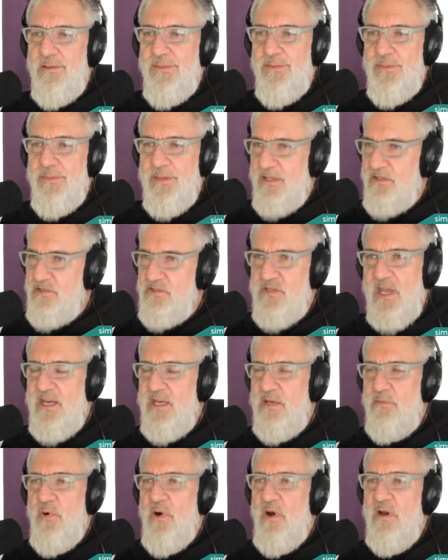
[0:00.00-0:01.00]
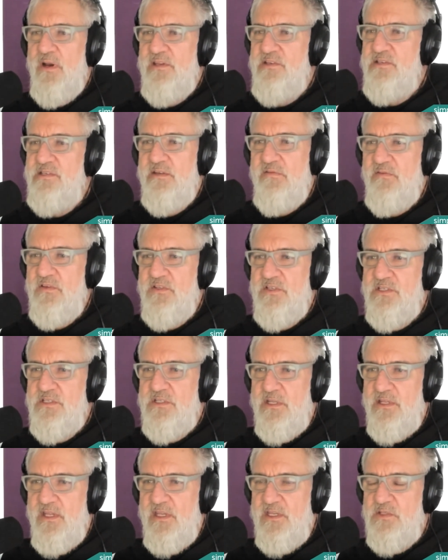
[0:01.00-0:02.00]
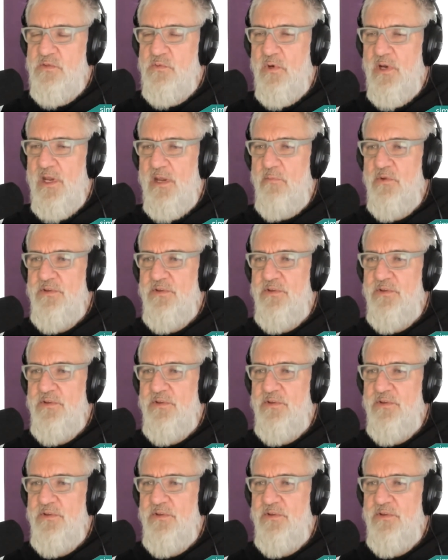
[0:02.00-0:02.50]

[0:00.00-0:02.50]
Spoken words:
the exciting part isn't even just the things we're able to